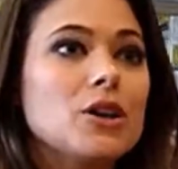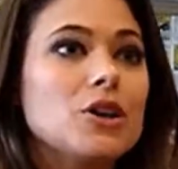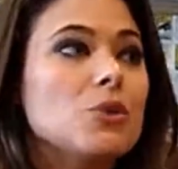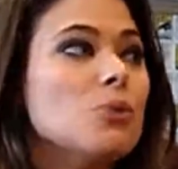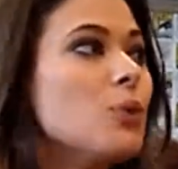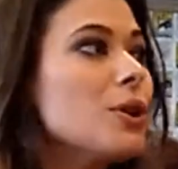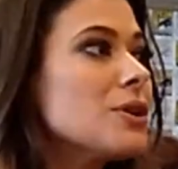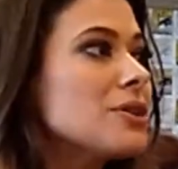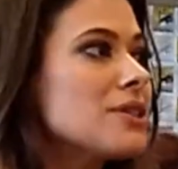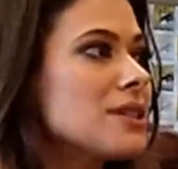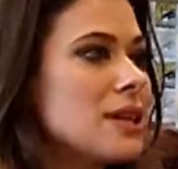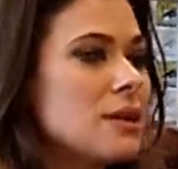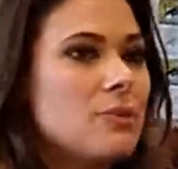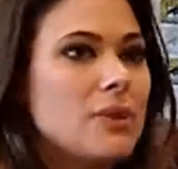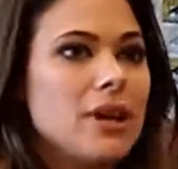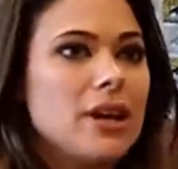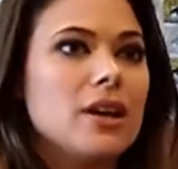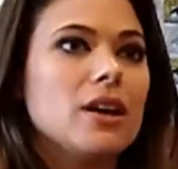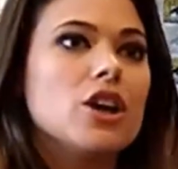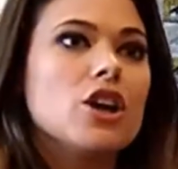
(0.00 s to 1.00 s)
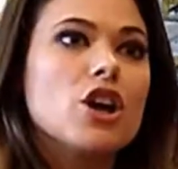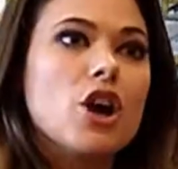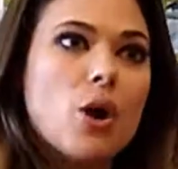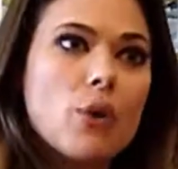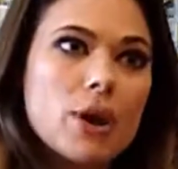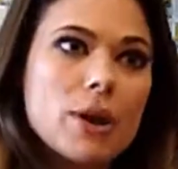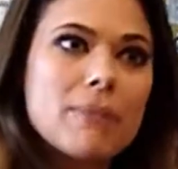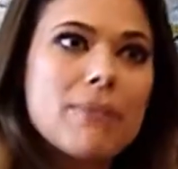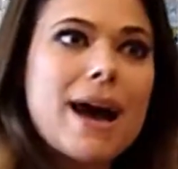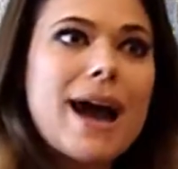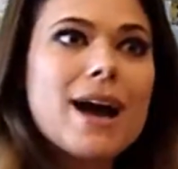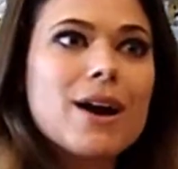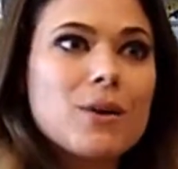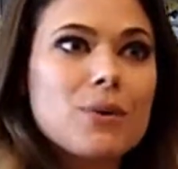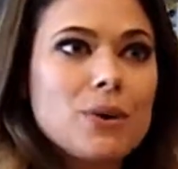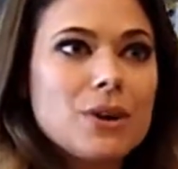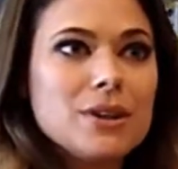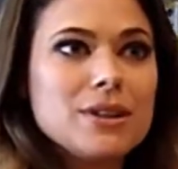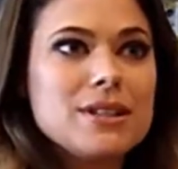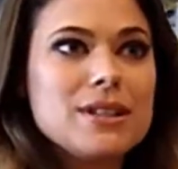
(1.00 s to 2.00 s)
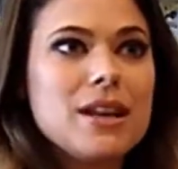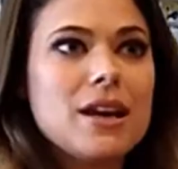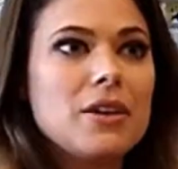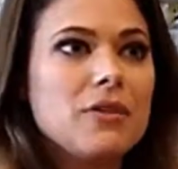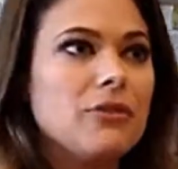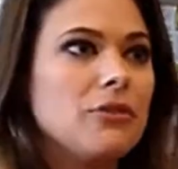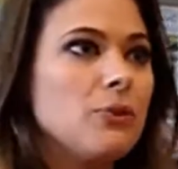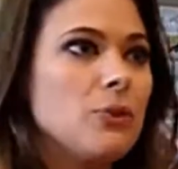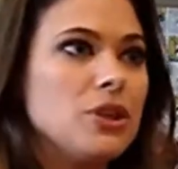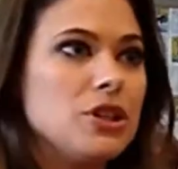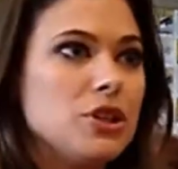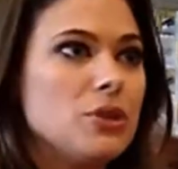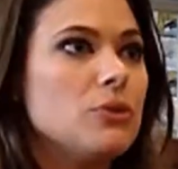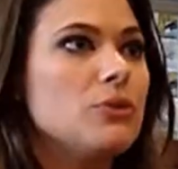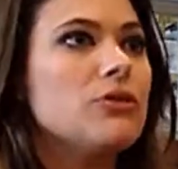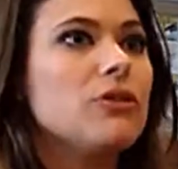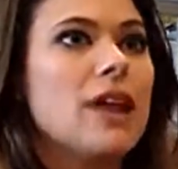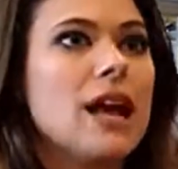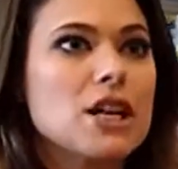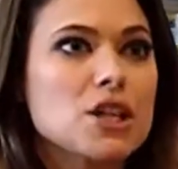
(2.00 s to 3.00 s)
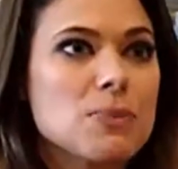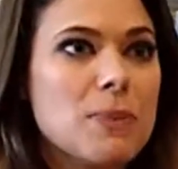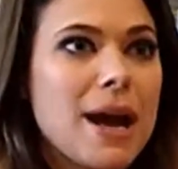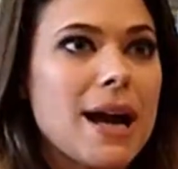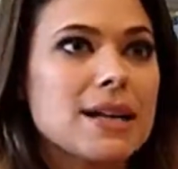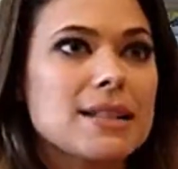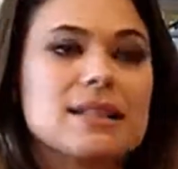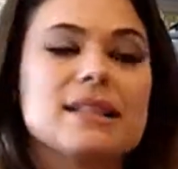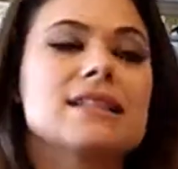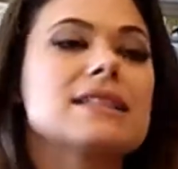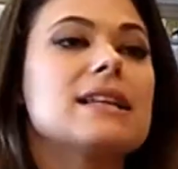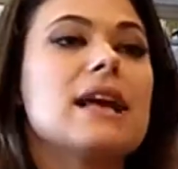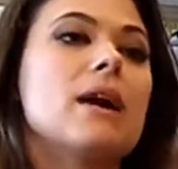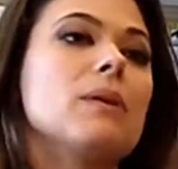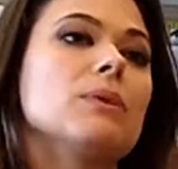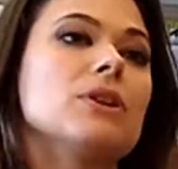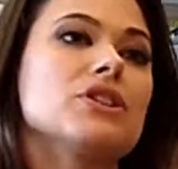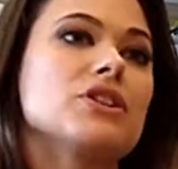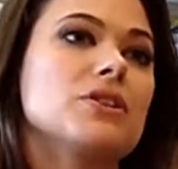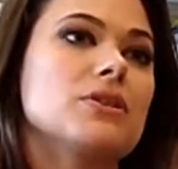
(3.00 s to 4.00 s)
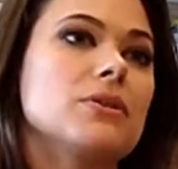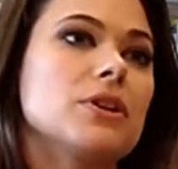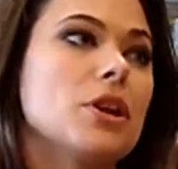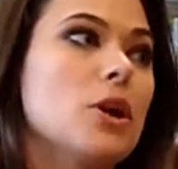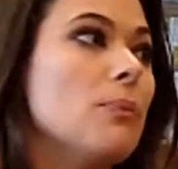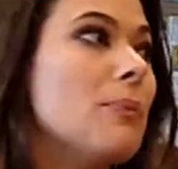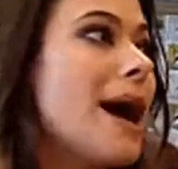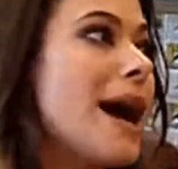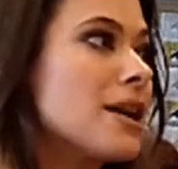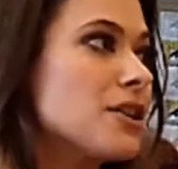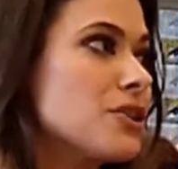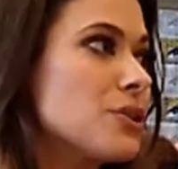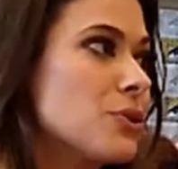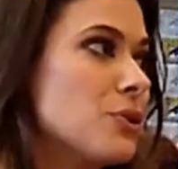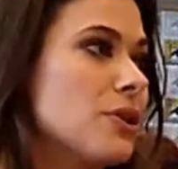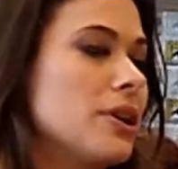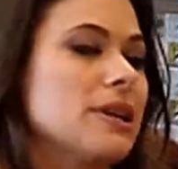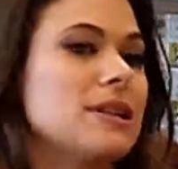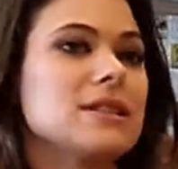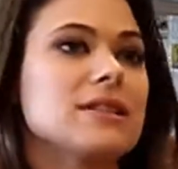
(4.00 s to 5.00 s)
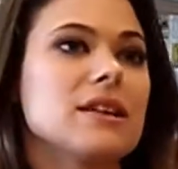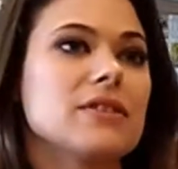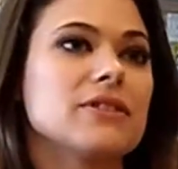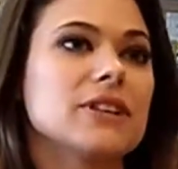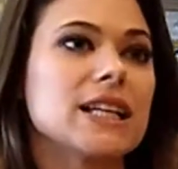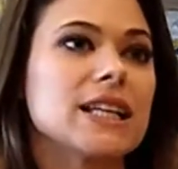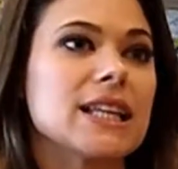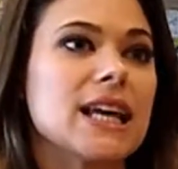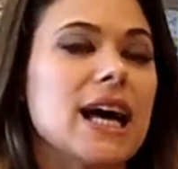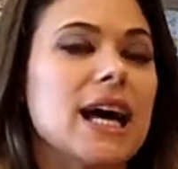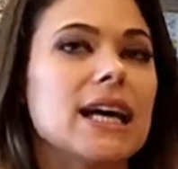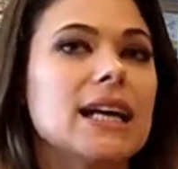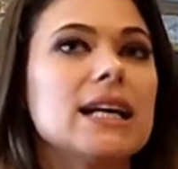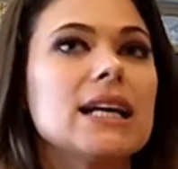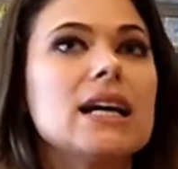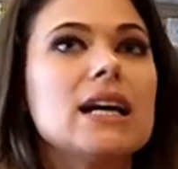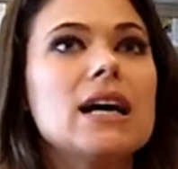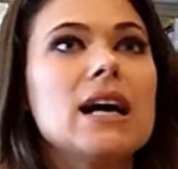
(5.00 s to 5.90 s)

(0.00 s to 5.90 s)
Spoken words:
You will see me going backwards if we do flashbacks and establish backstory and stuff like that.